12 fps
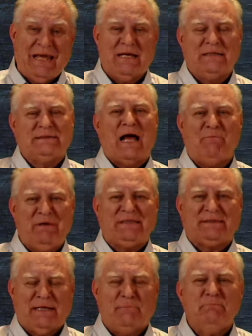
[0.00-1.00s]
because I
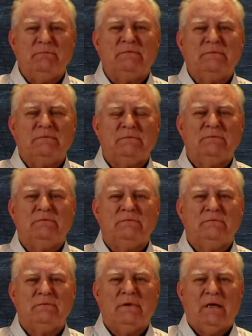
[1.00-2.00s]
miss them.
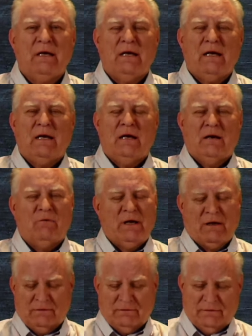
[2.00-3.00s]

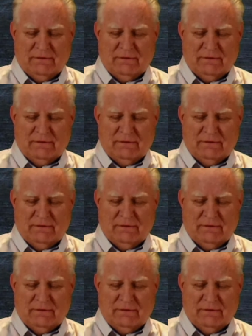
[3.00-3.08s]
Well,